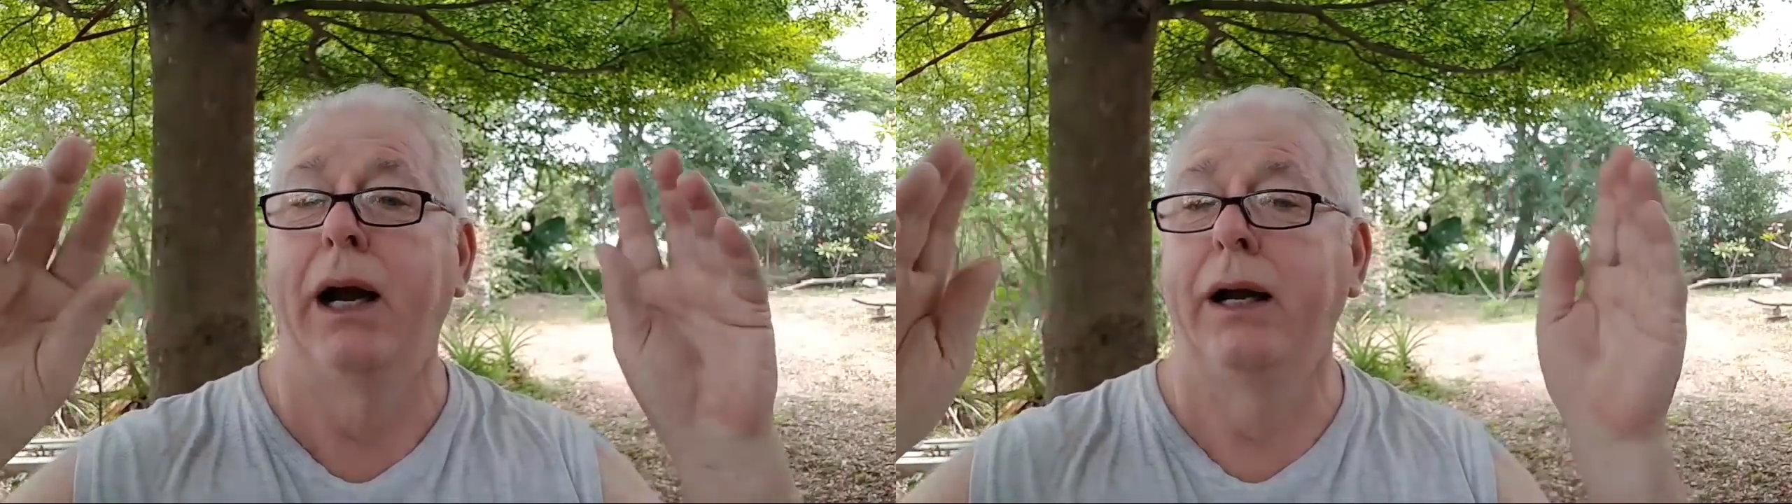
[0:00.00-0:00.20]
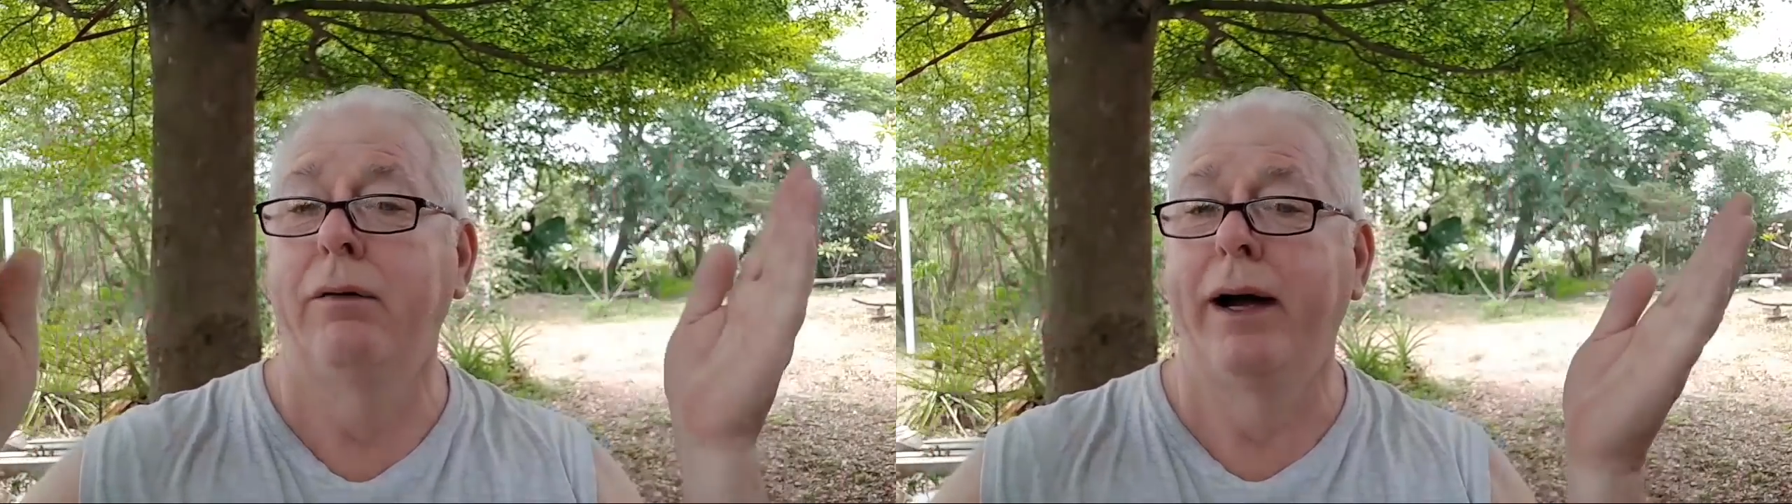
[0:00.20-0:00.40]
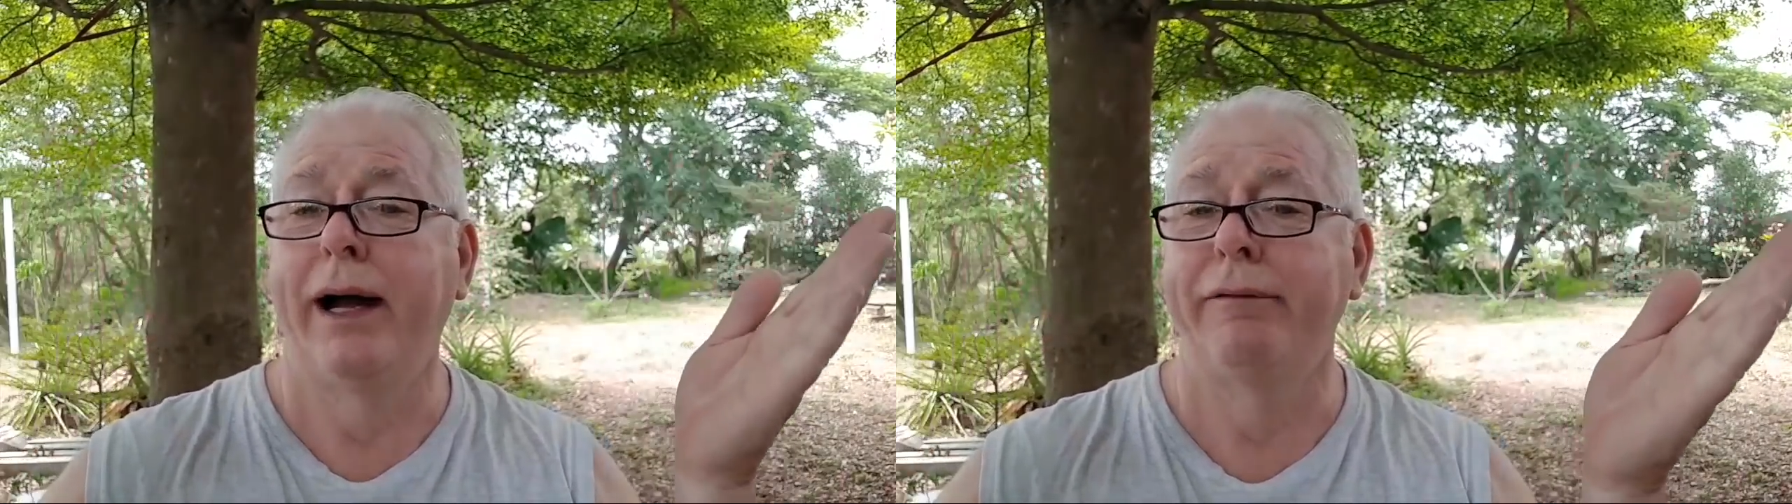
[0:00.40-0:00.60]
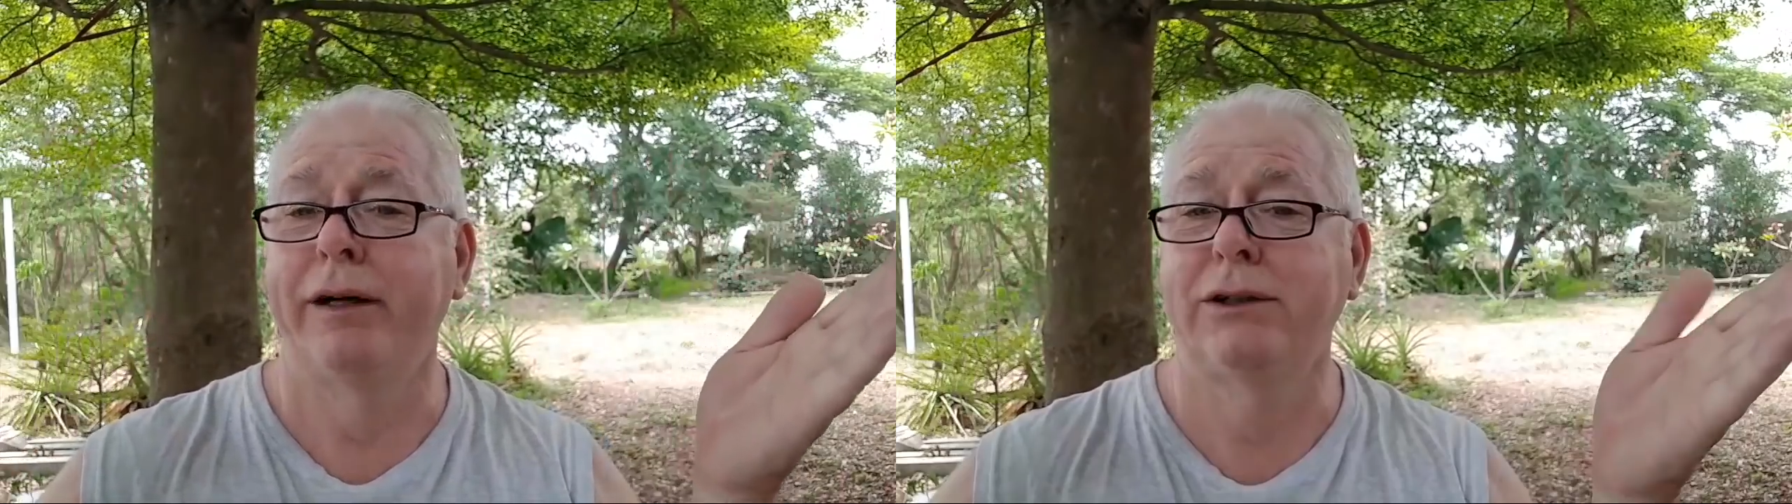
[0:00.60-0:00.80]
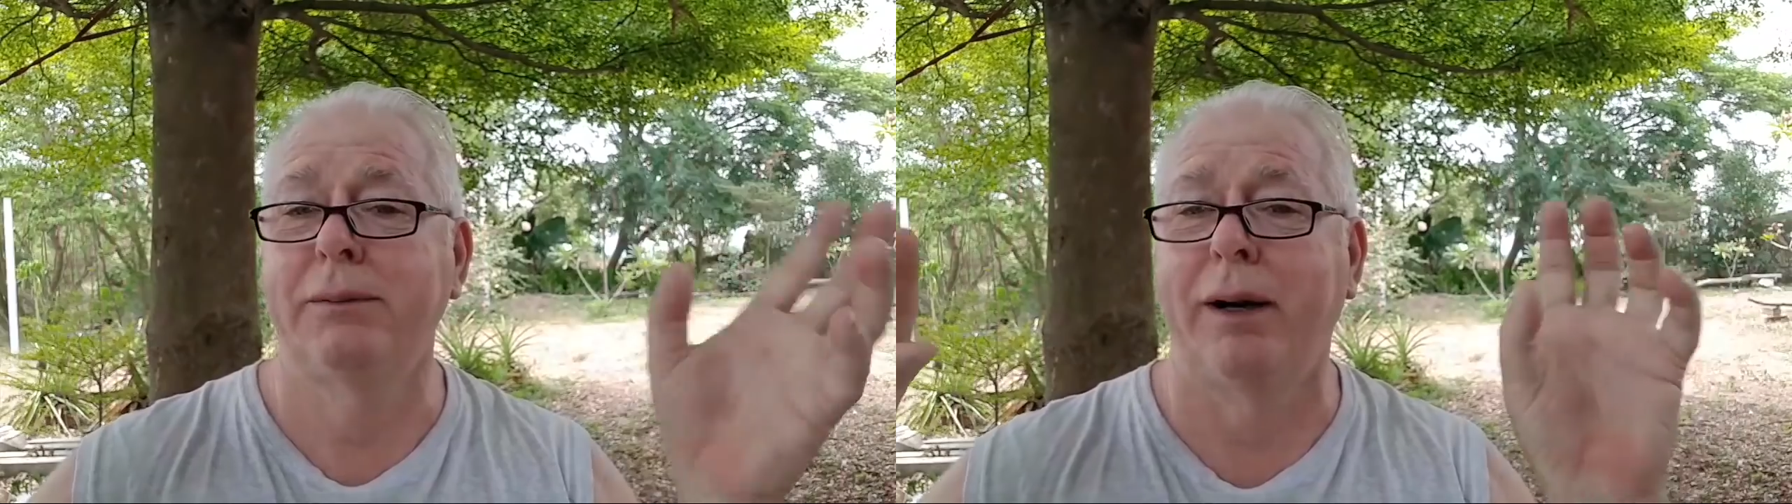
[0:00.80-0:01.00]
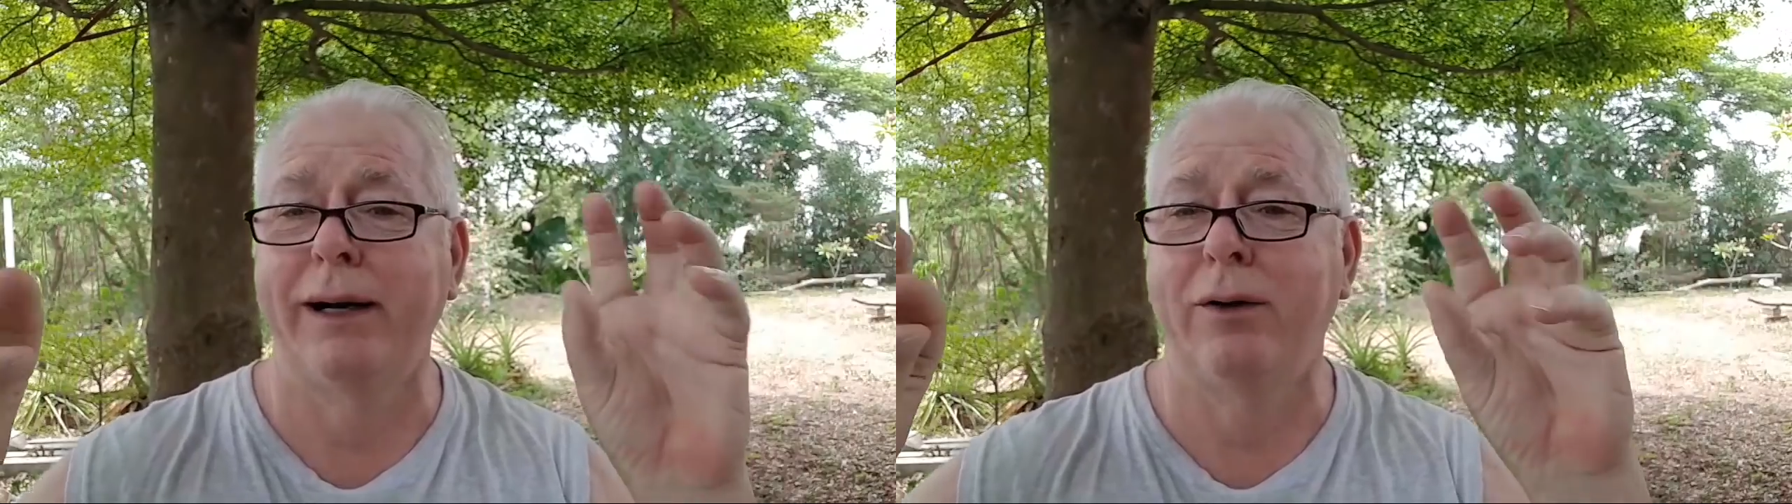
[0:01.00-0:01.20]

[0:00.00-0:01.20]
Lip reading: don't have Vegemite